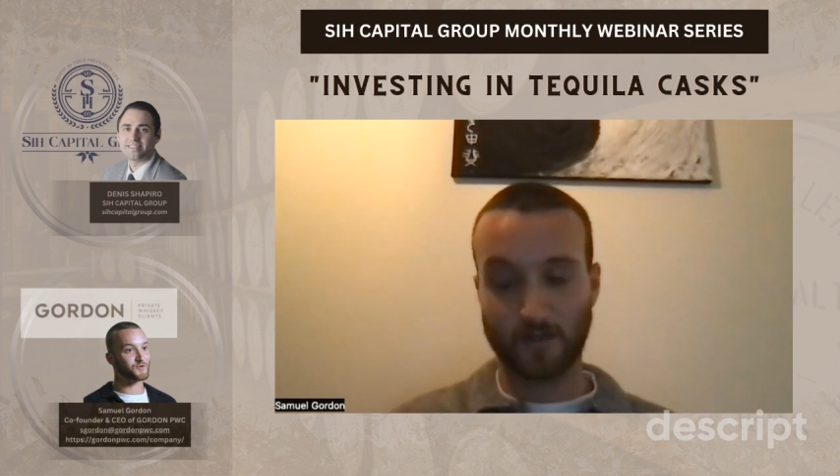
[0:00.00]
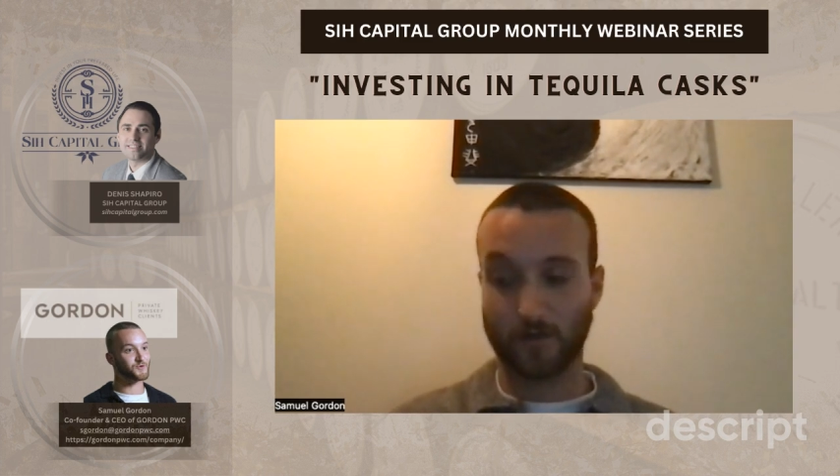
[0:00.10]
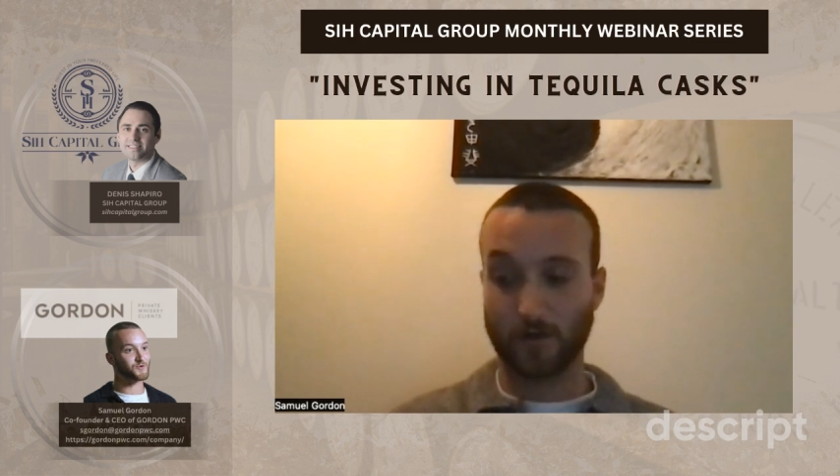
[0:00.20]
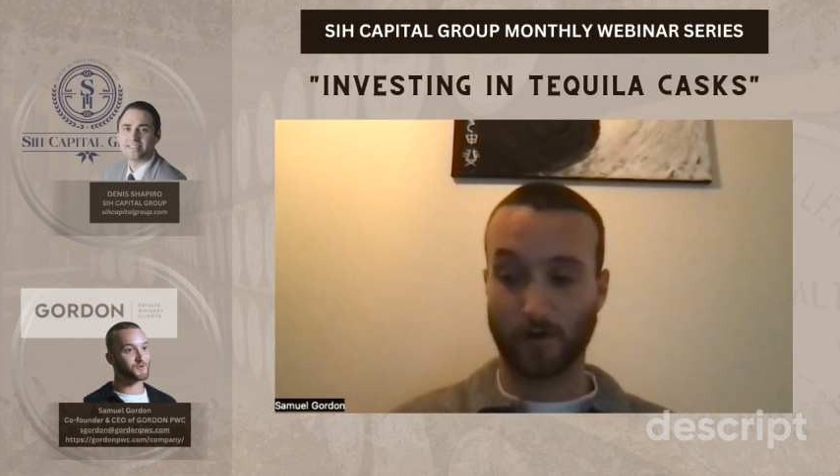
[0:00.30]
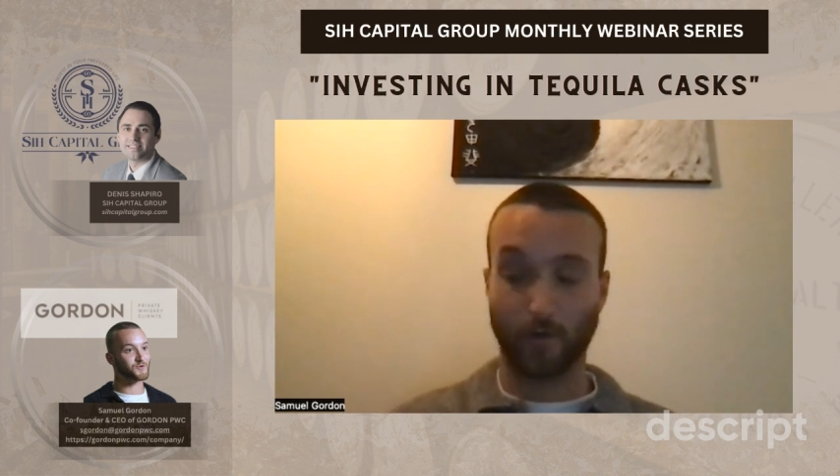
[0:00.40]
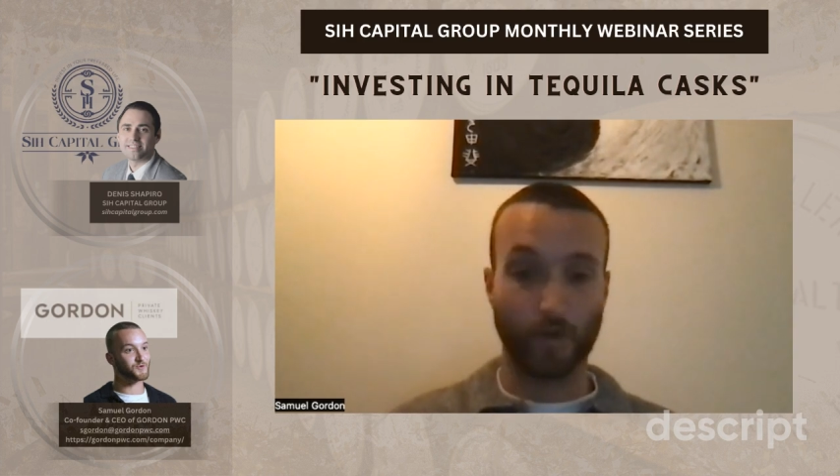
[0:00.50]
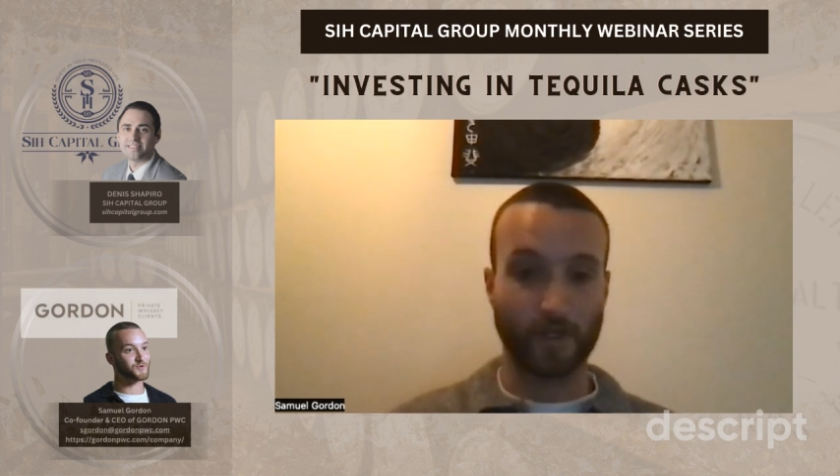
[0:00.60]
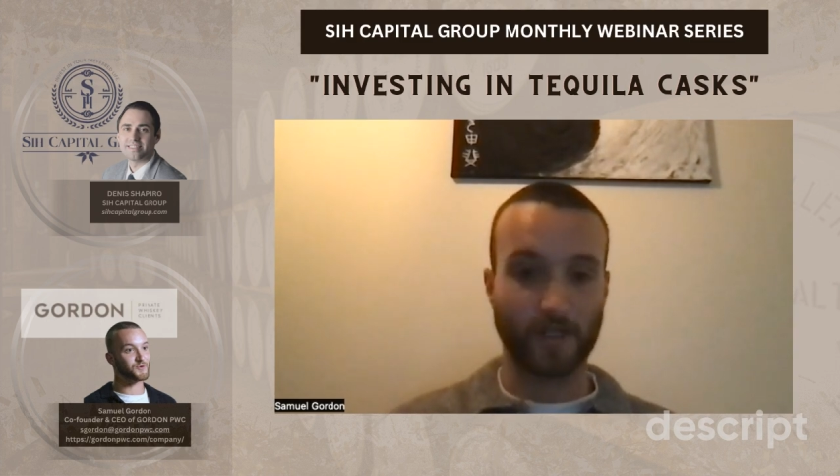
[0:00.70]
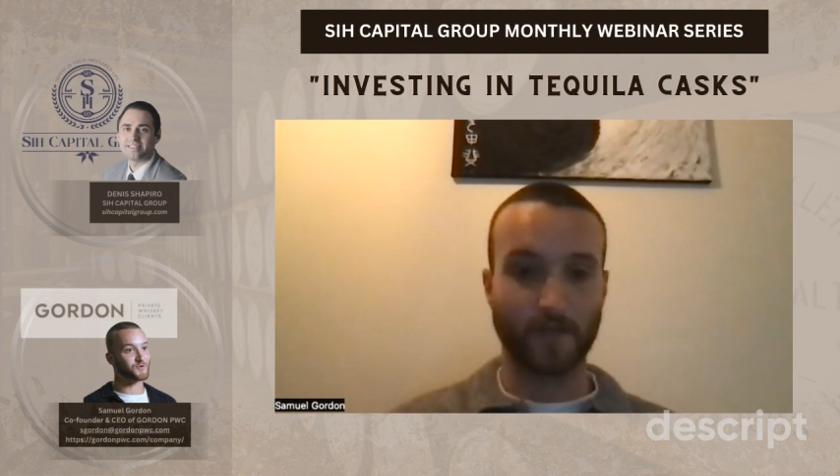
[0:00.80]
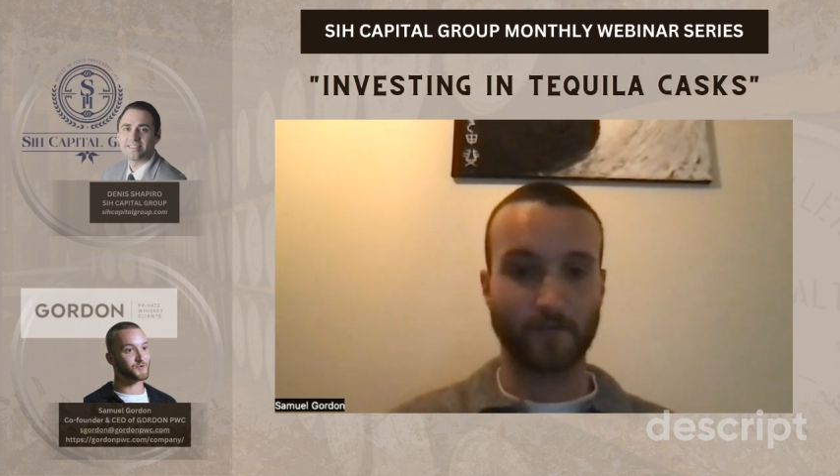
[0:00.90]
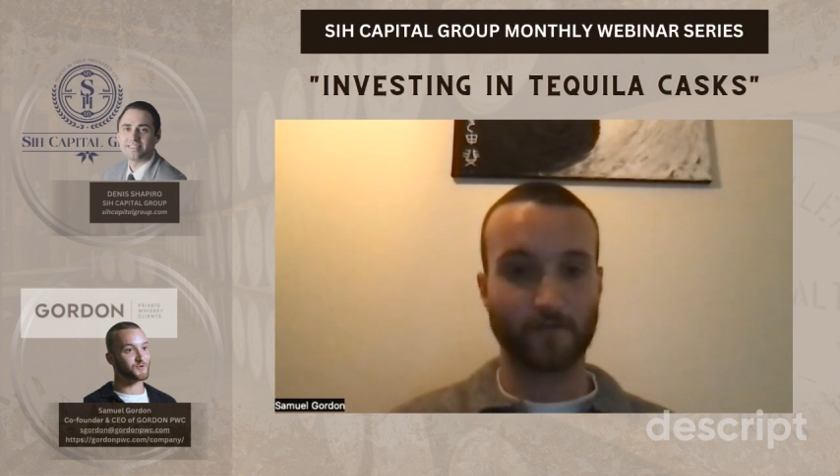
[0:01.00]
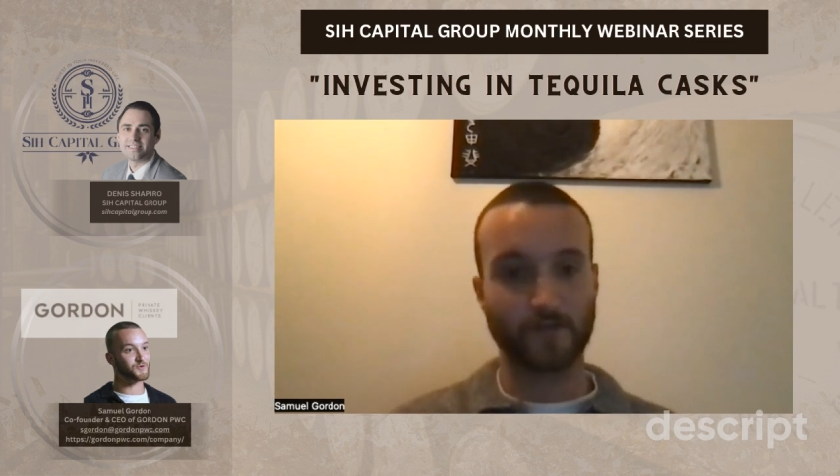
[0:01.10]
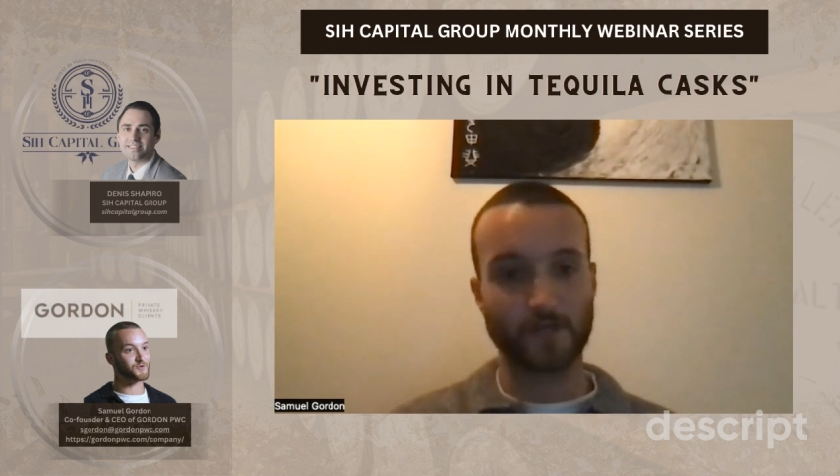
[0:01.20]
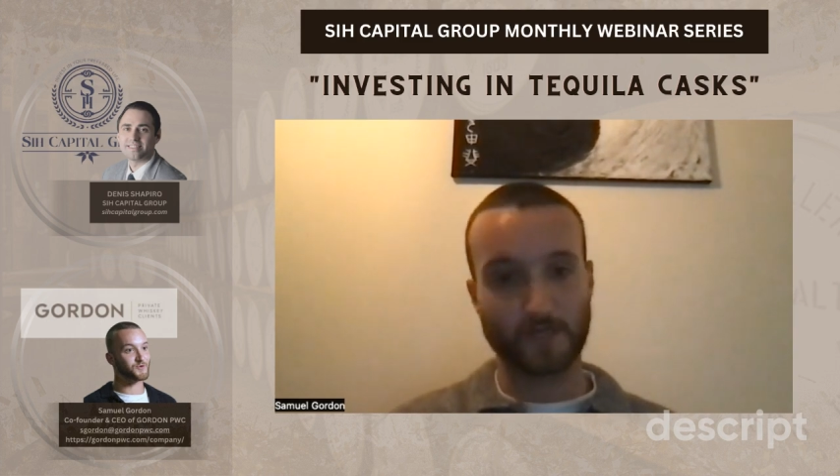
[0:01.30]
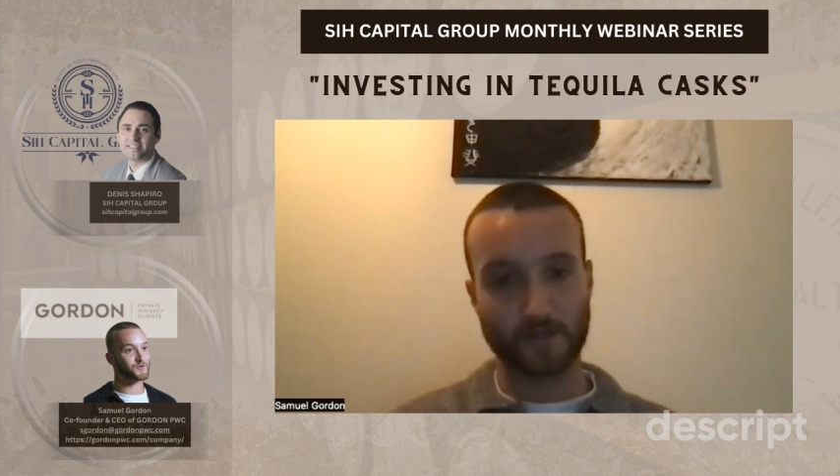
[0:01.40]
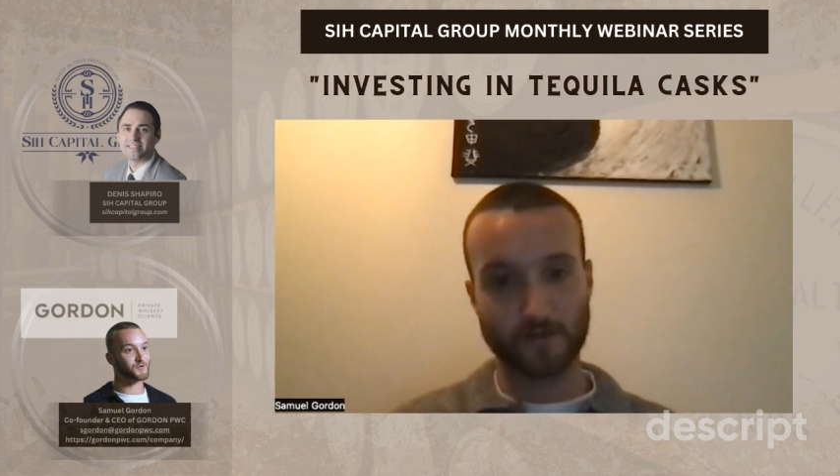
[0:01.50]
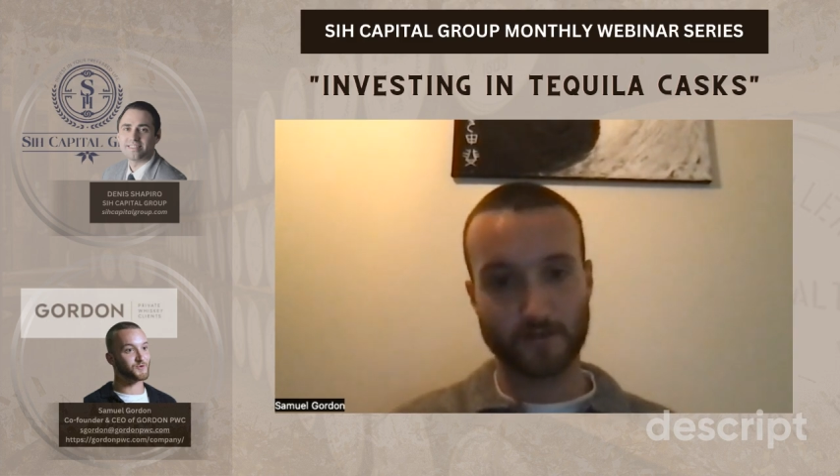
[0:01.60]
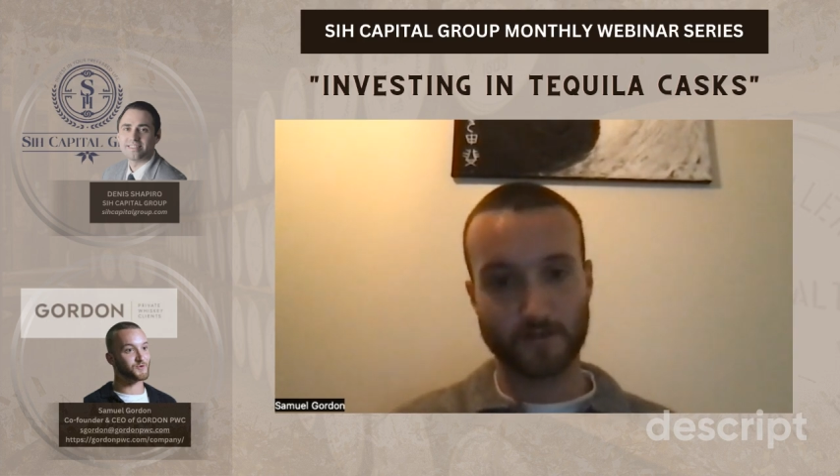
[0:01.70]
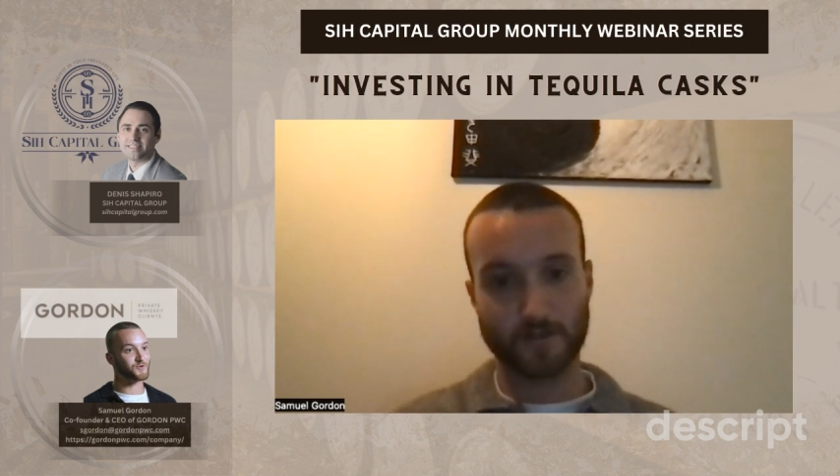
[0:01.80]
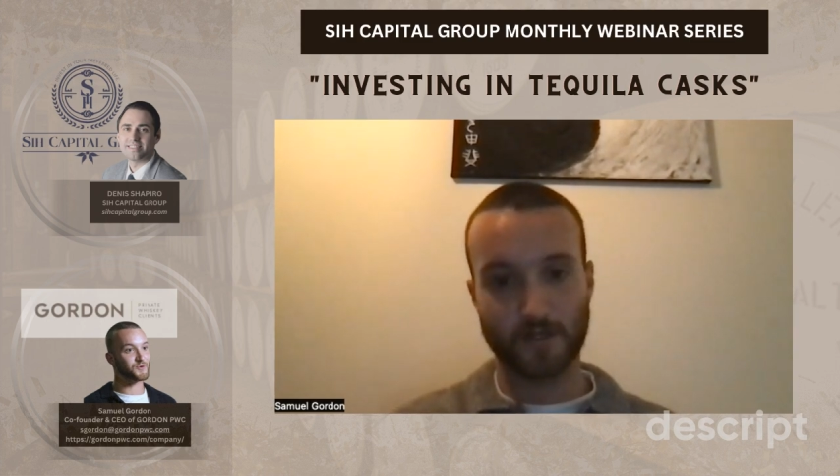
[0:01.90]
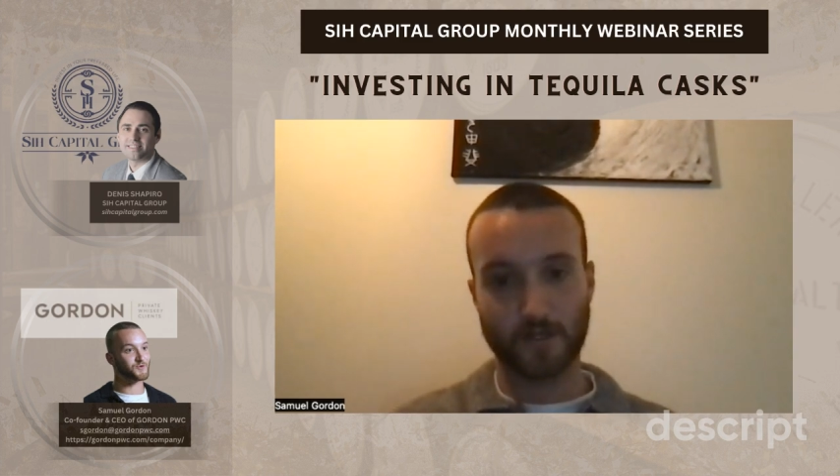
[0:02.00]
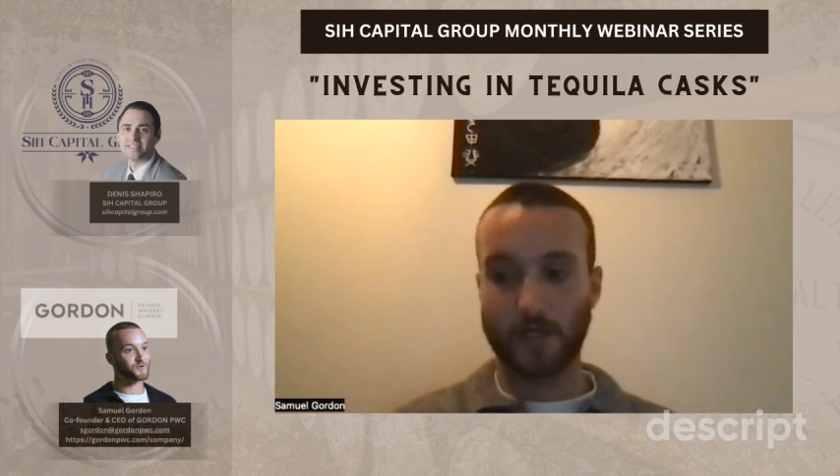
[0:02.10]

or 1 year and 3 years.